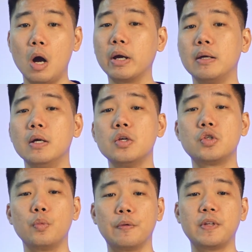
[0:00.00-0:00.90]
Okay,
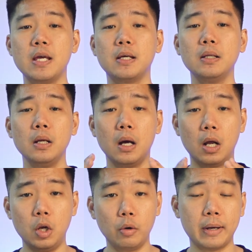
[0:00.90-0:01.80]
so we've taken a
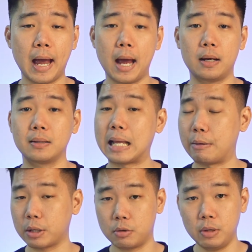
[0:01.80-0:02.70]
look at
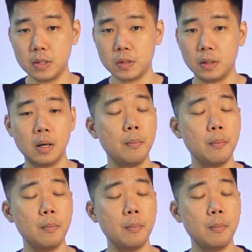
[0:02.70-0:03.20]
directories,